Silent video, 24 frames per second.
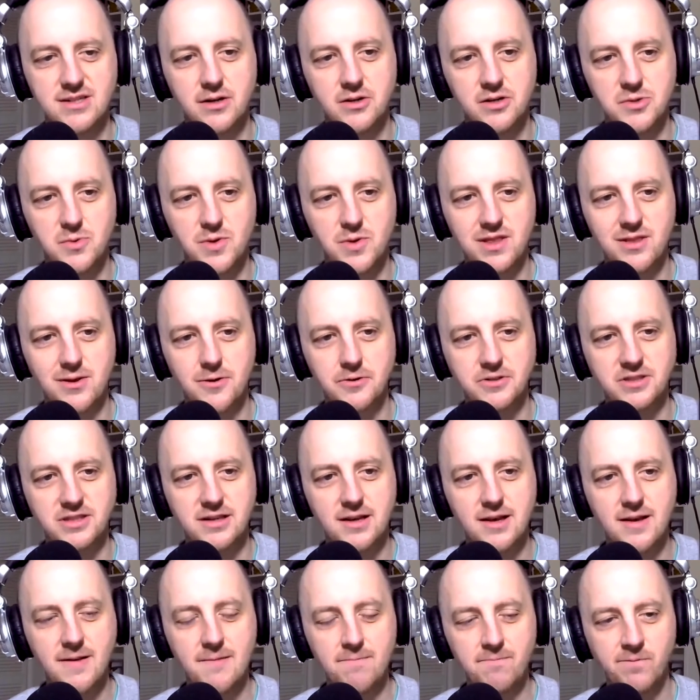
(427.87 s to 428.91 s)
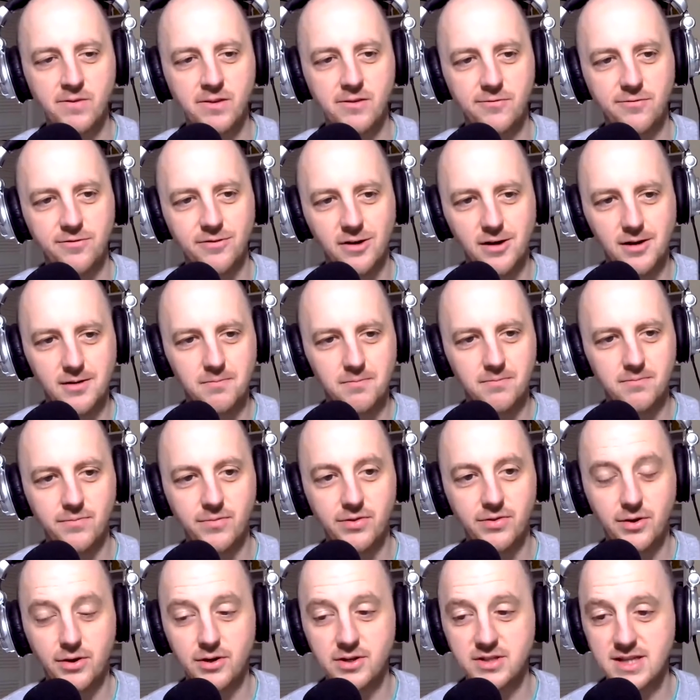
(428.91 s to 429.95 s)
They're doing those from
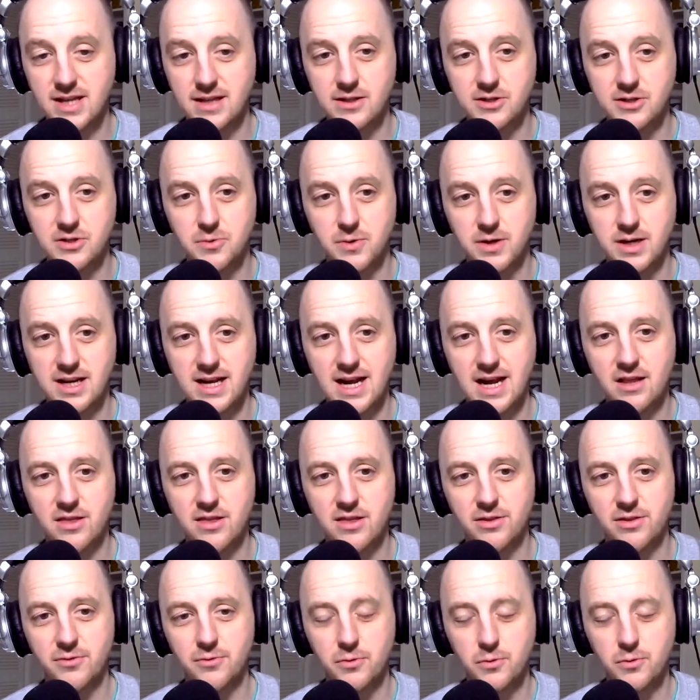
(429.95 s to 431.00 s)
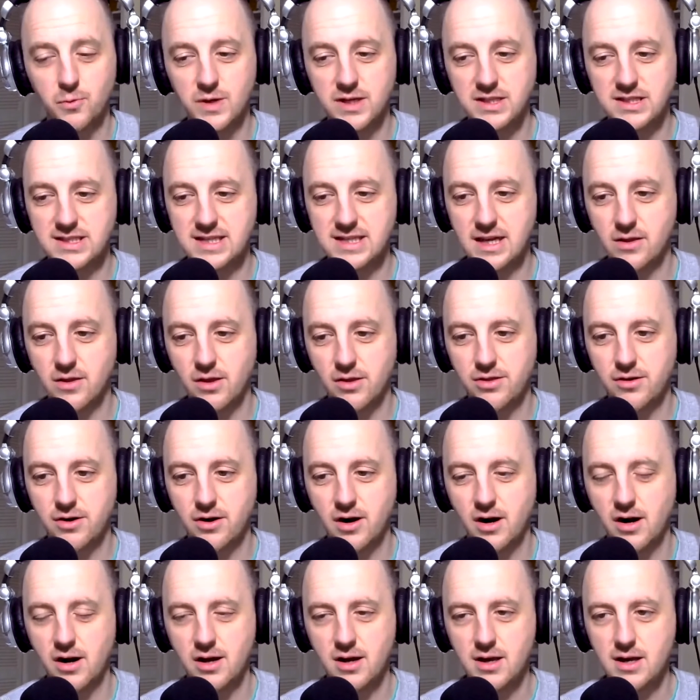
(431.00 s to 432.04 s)
Thursday the 28th through Wednesday the
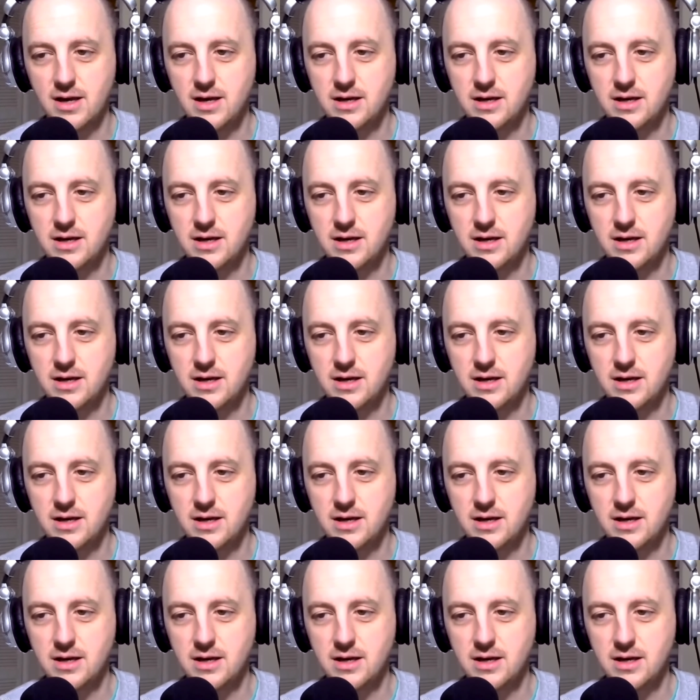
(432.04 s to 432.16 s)
3rd.